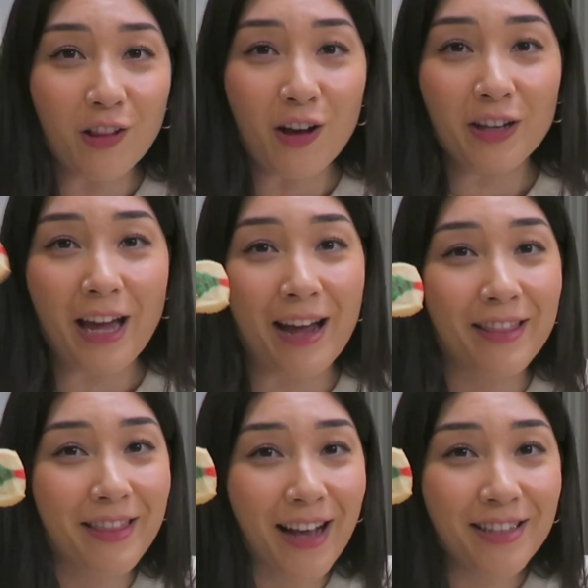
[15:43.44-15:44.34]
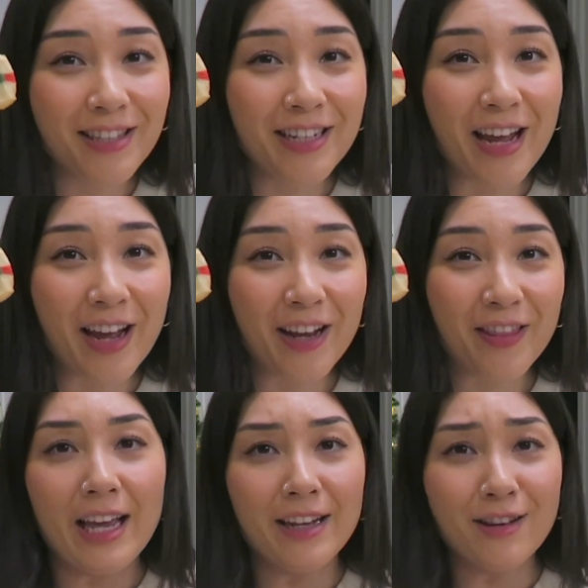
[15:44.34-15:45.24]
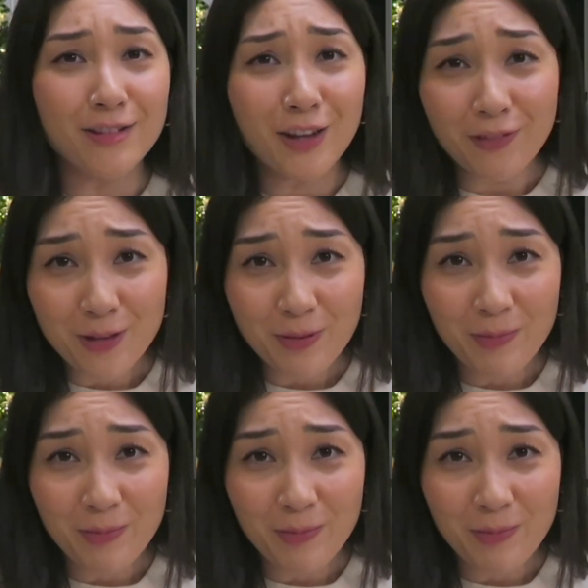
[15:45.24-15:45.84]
vlog at that today, and I'll definitely